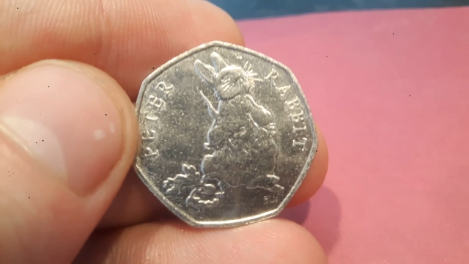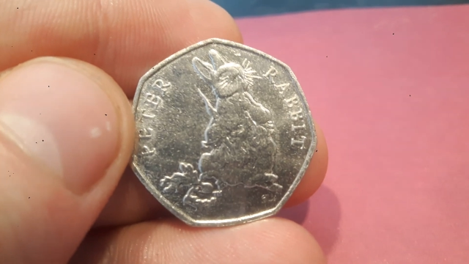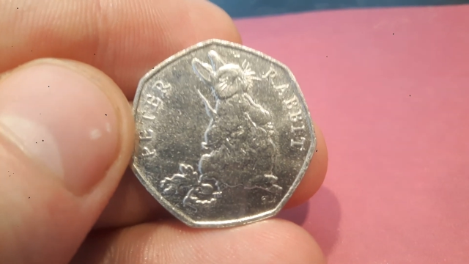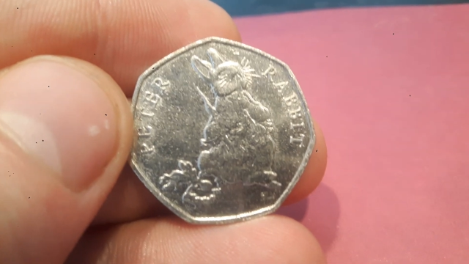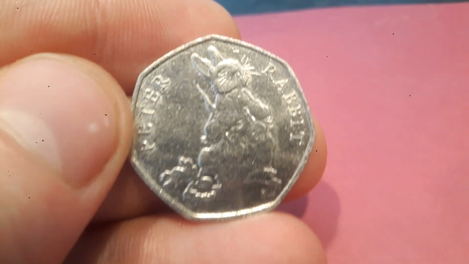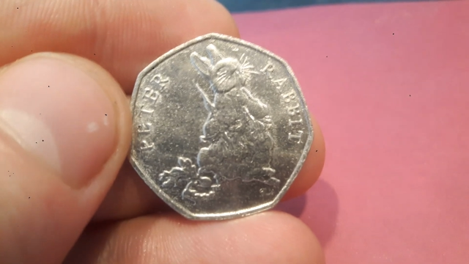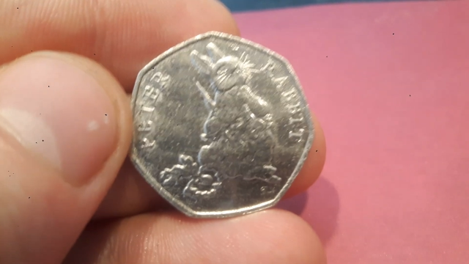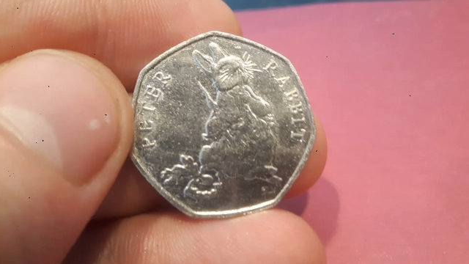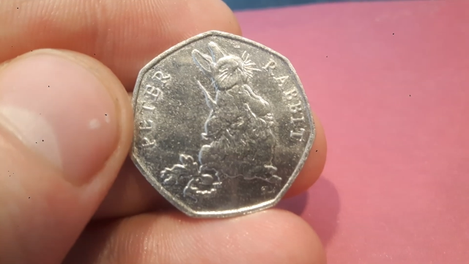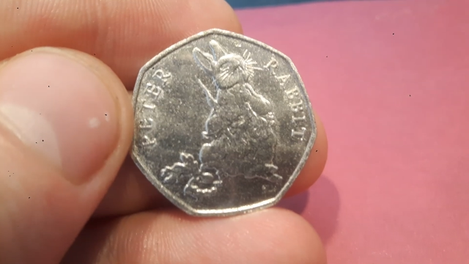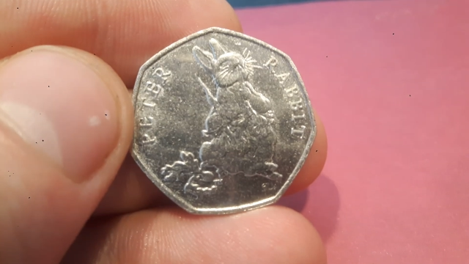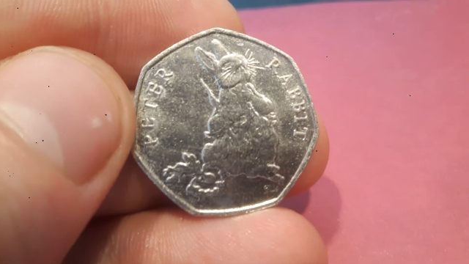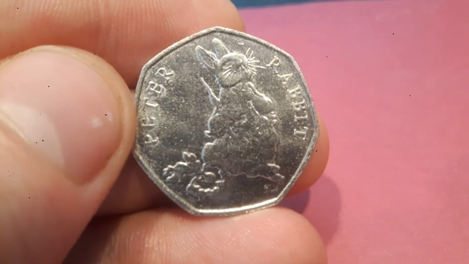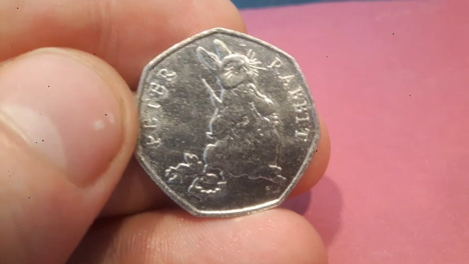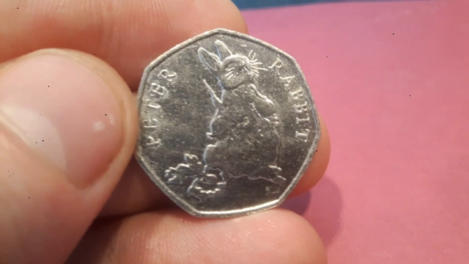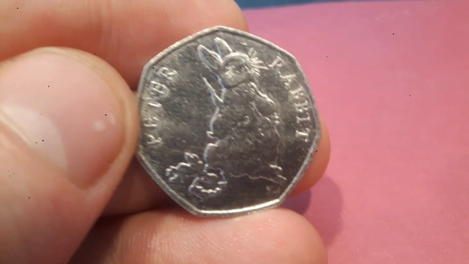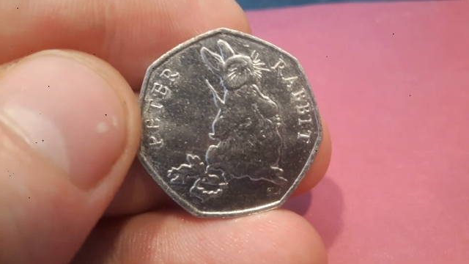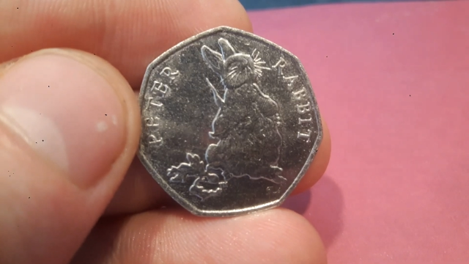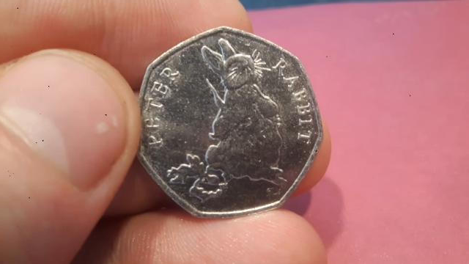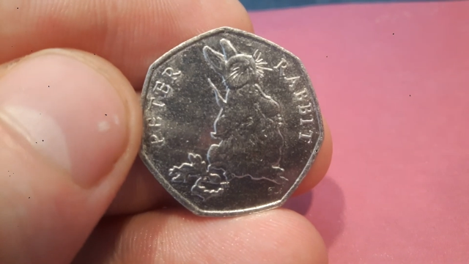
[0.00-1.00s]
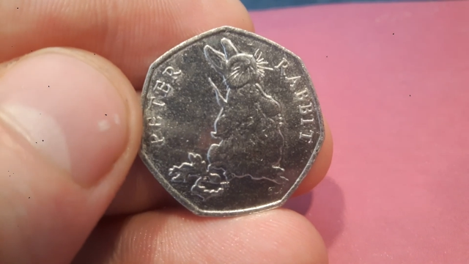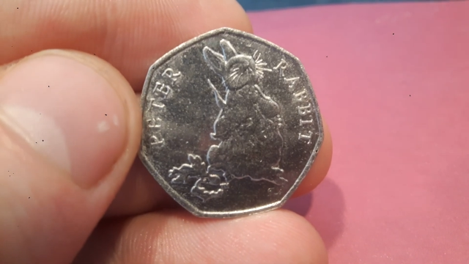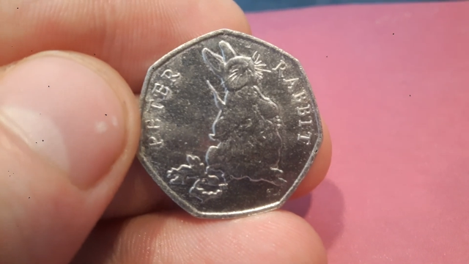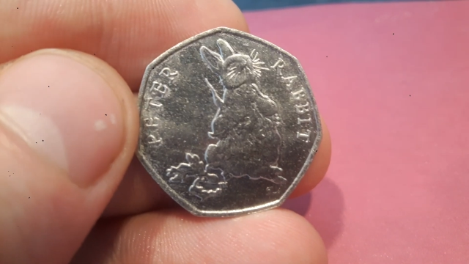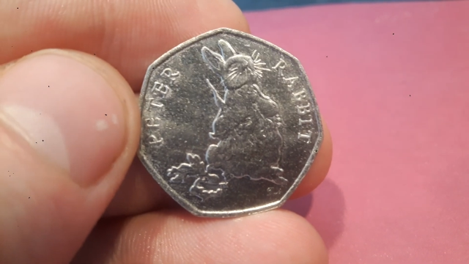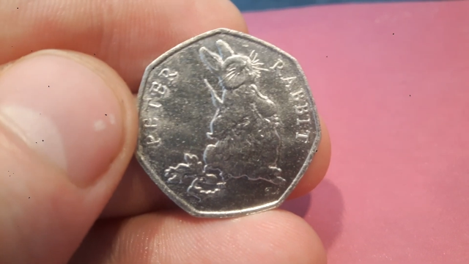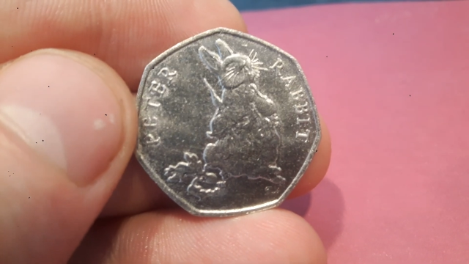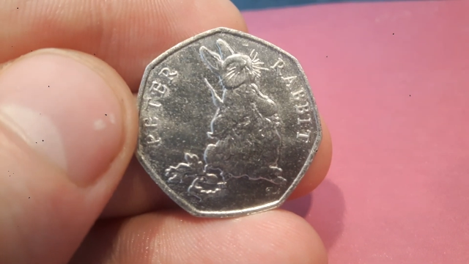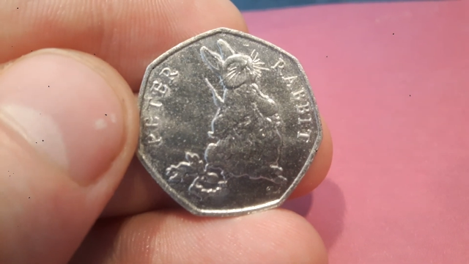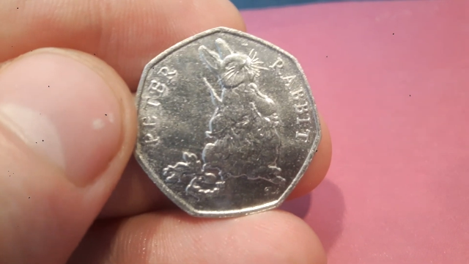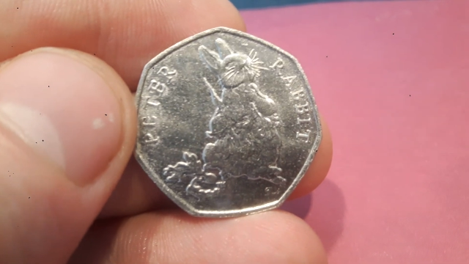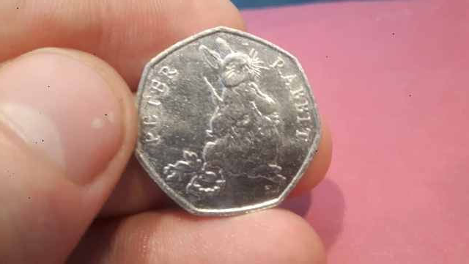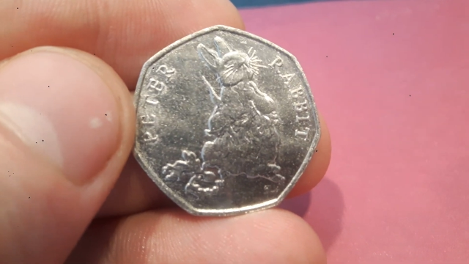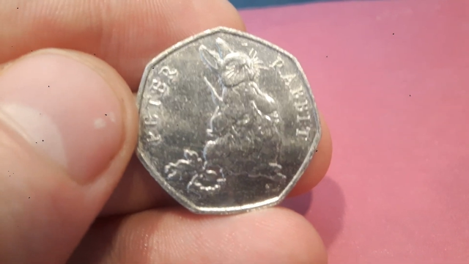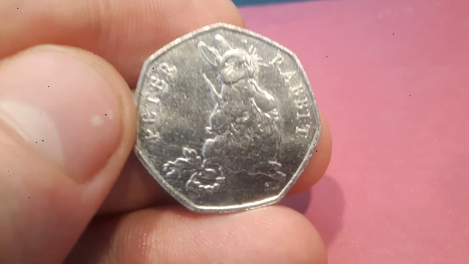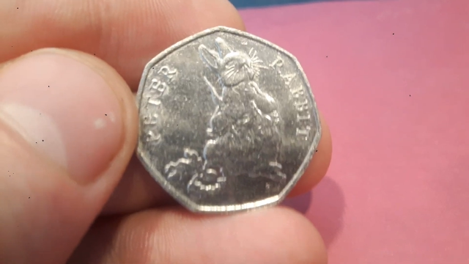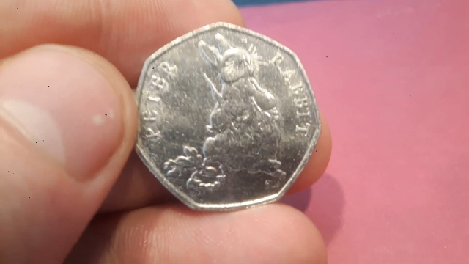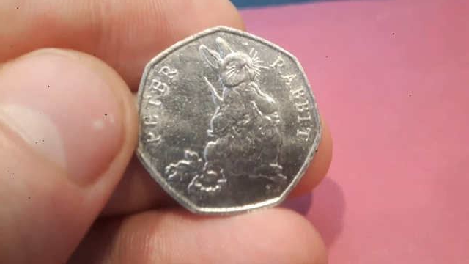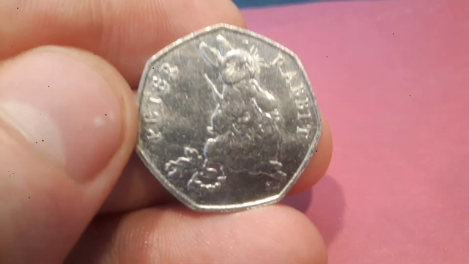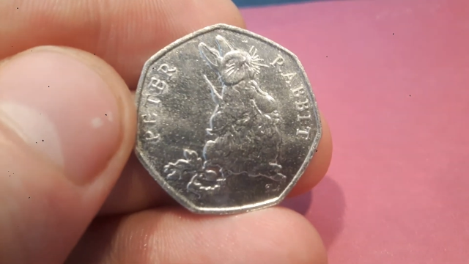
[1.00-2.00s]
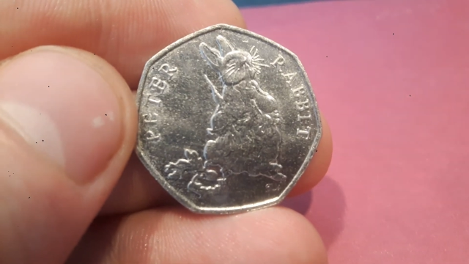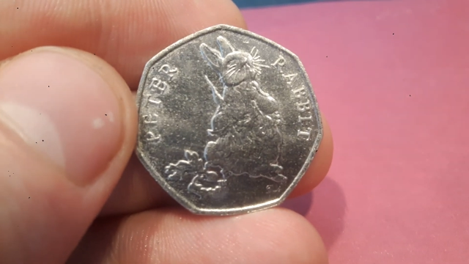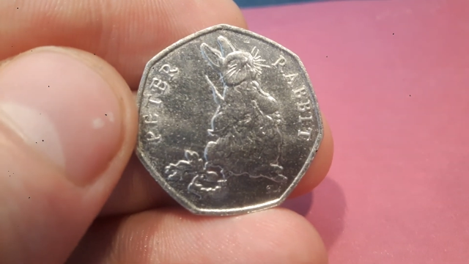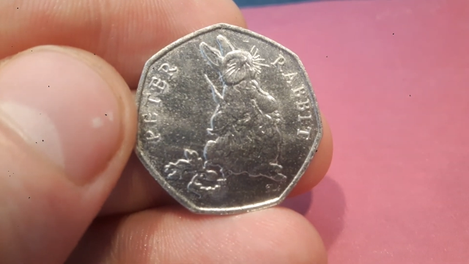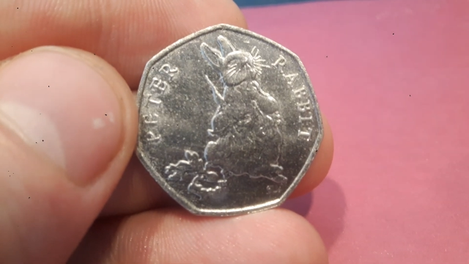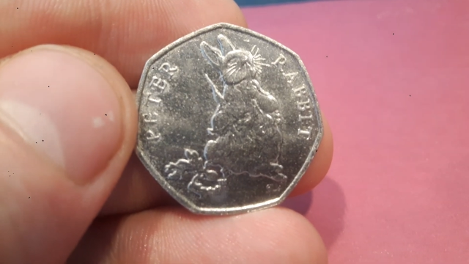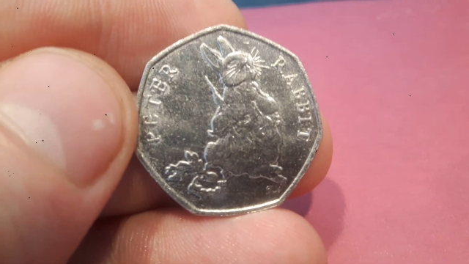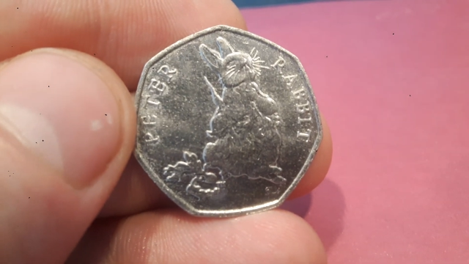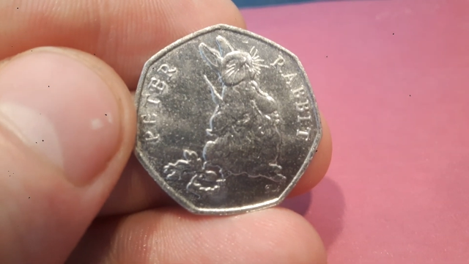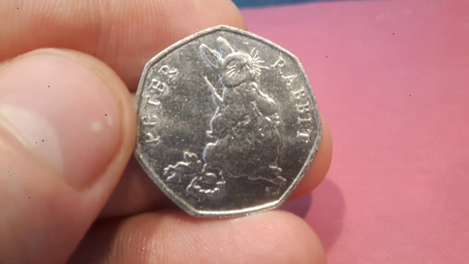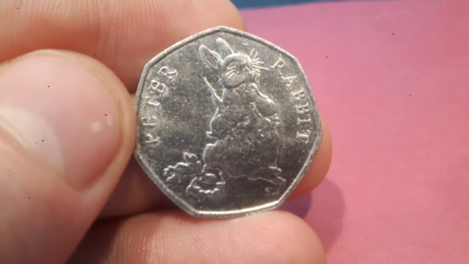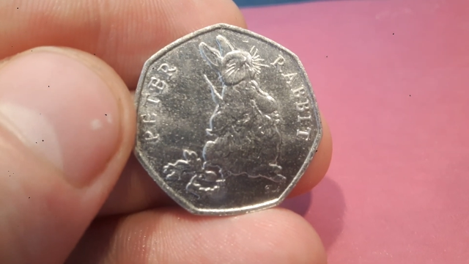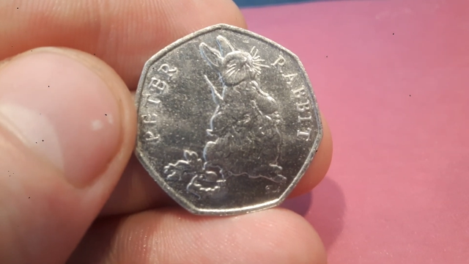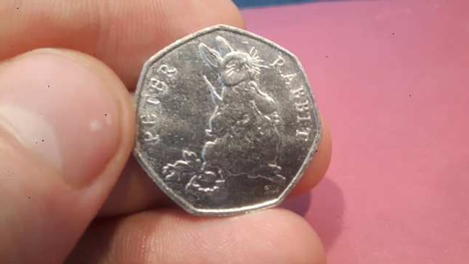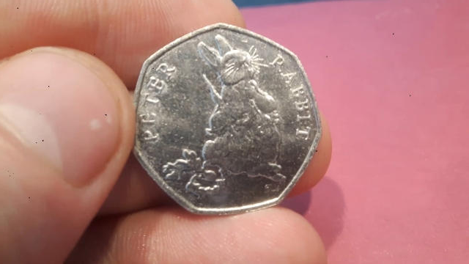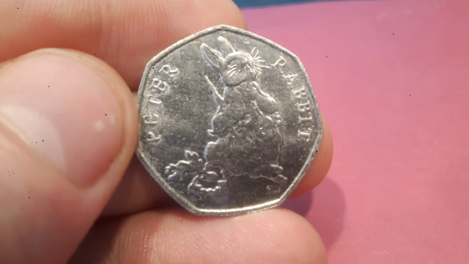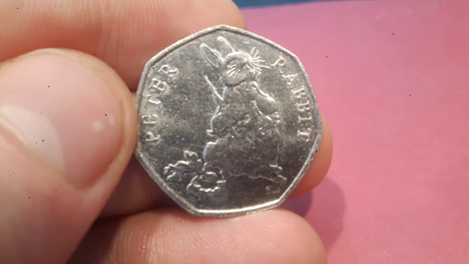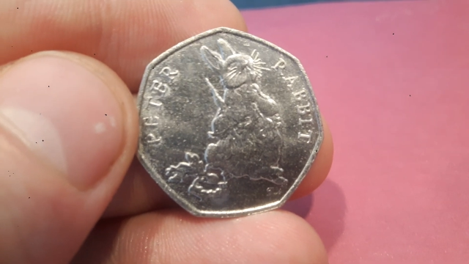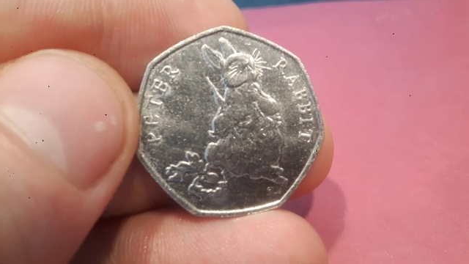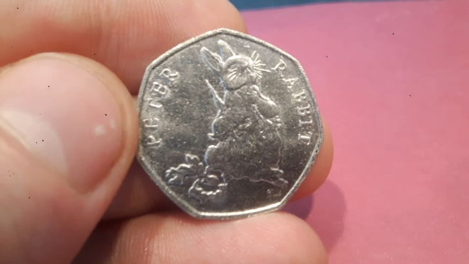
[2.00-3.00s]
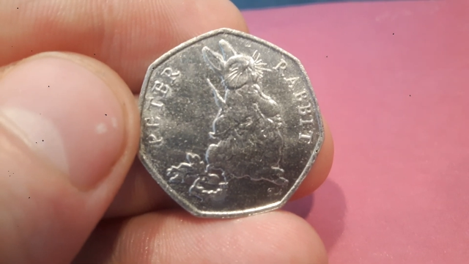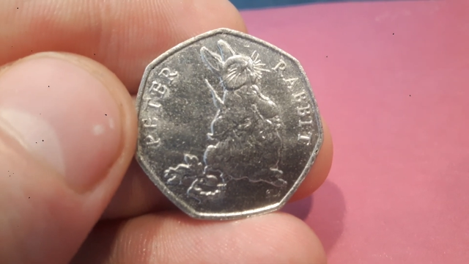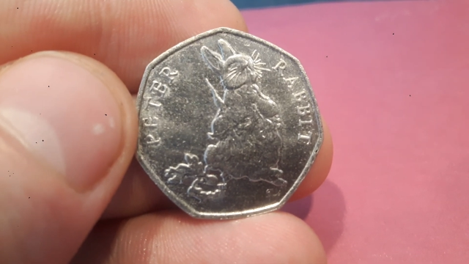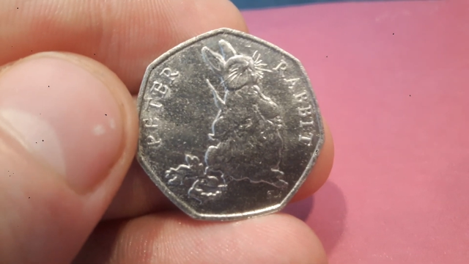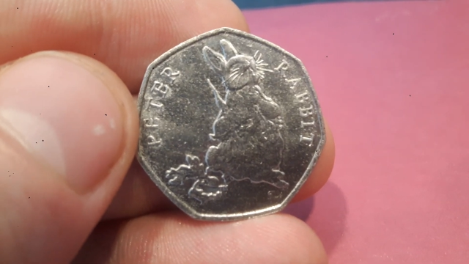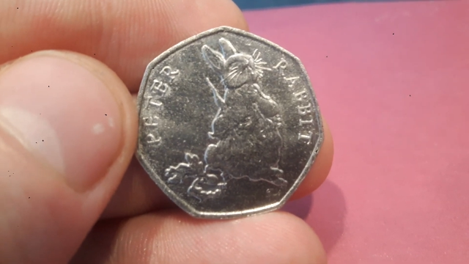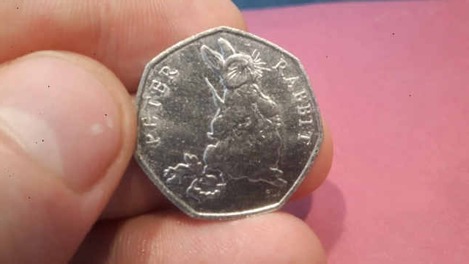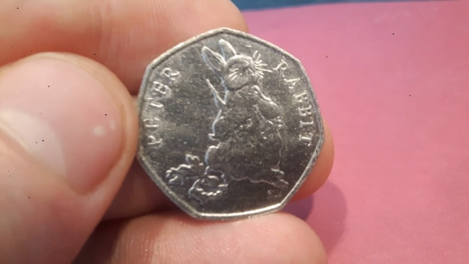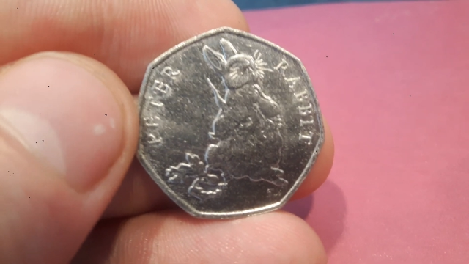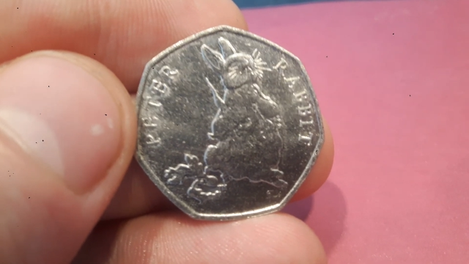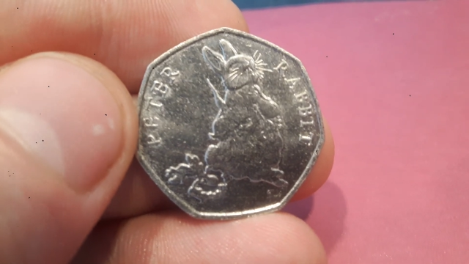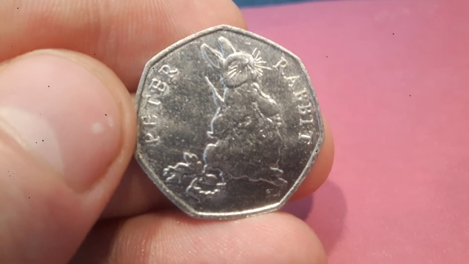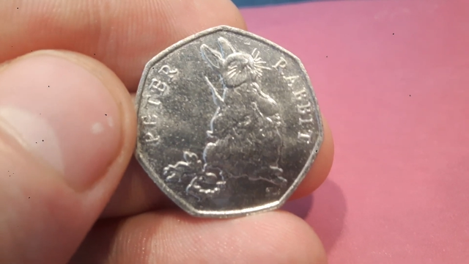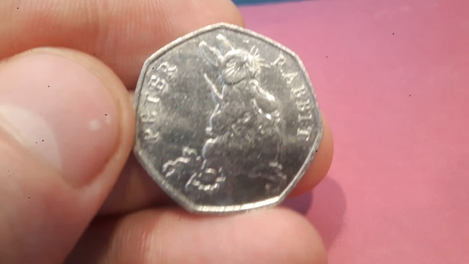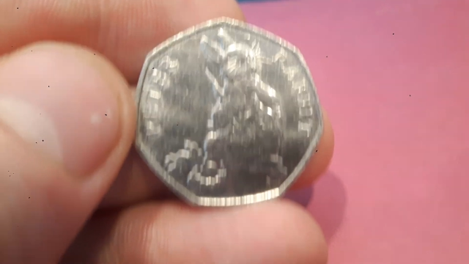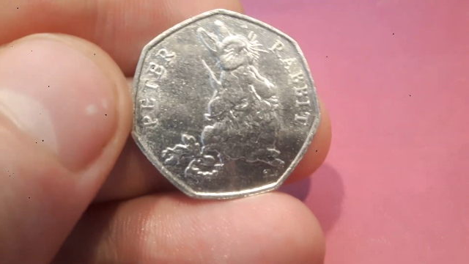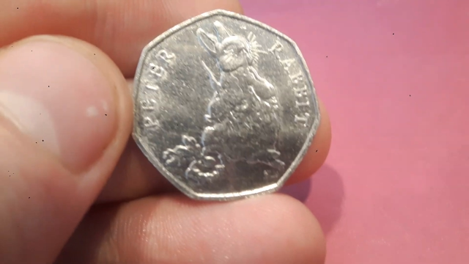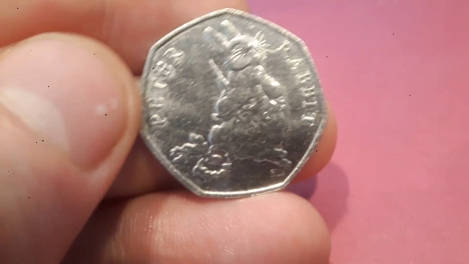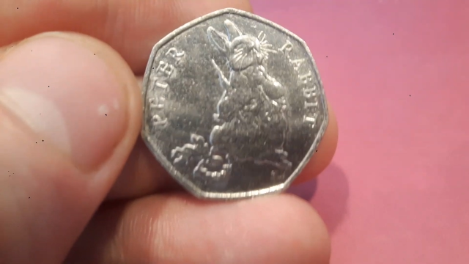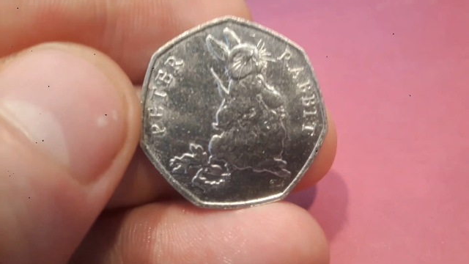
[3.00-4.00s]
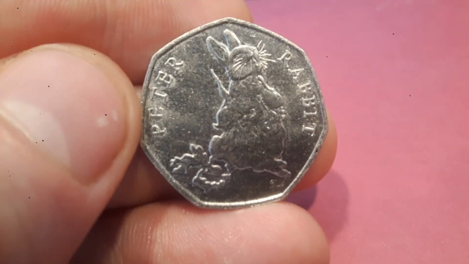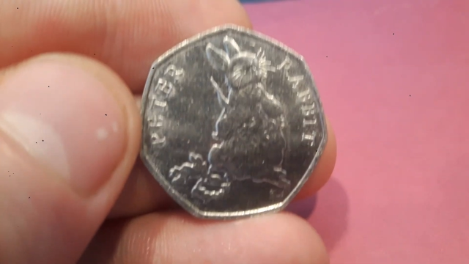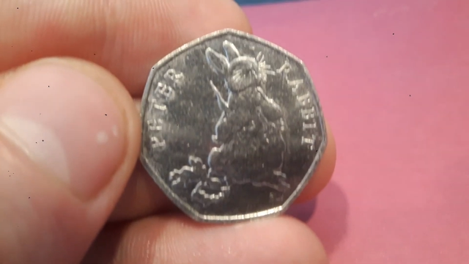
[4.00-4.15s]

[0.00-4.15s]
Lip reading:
[unreadable: no face in view]